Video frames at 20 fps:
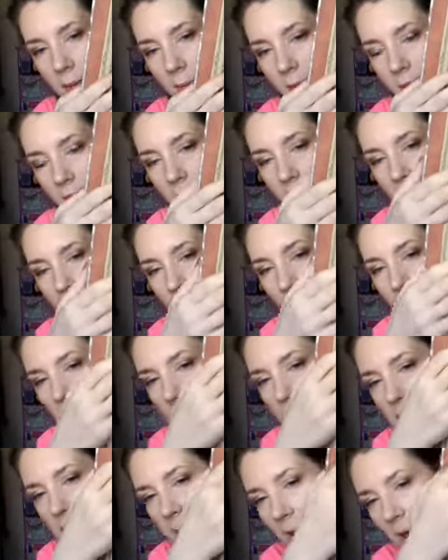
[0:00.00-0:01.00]
that it
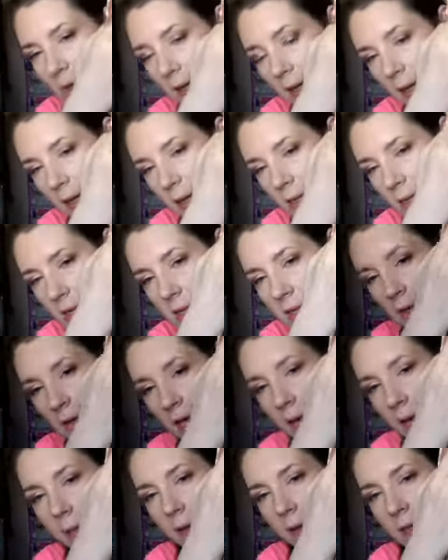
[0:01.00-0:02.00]
has magnets to
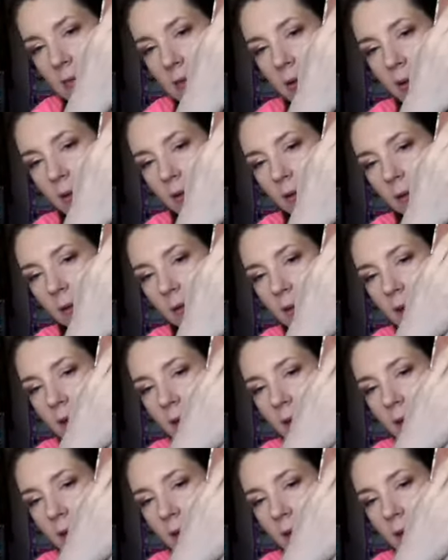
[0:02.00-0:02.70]
keep it down